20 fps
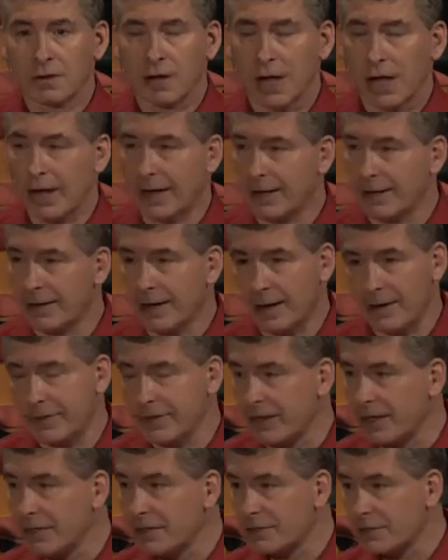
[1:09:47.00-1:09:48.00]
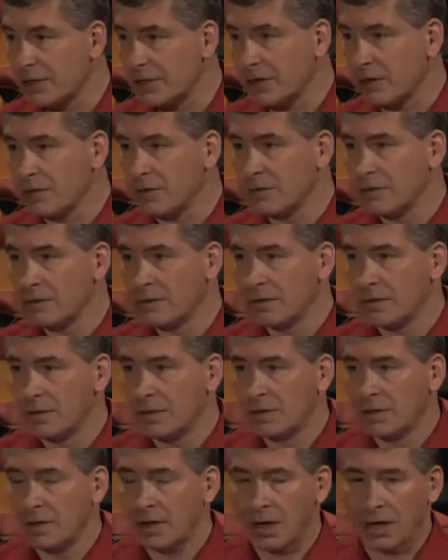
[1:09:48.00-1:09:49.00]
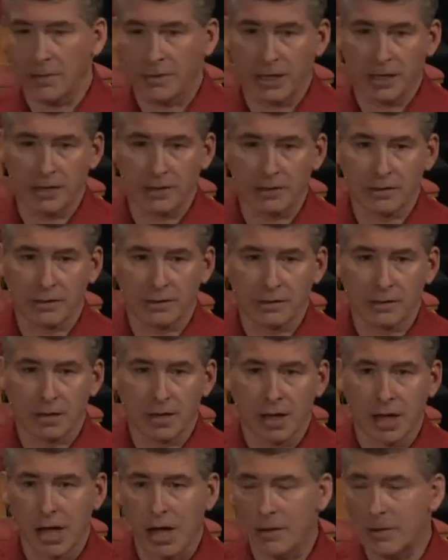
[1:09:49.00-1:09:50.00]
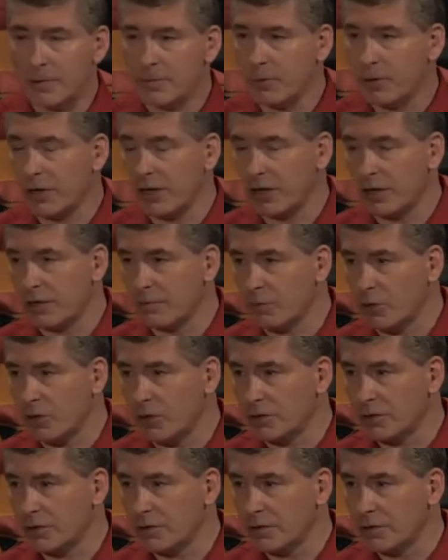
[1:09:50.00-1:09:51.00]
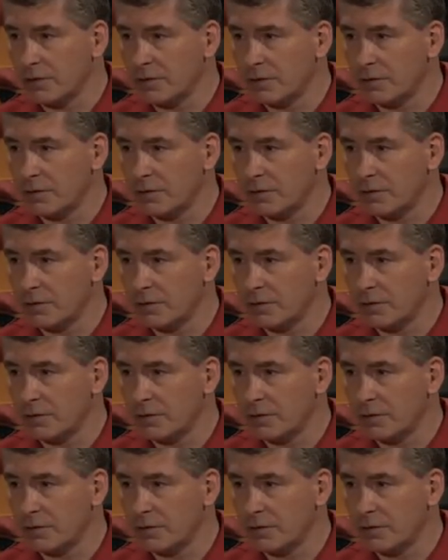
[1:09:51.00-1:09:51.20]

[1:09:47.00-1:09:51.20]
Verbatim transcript: I, I think so. I mean, I'm a pretty good person.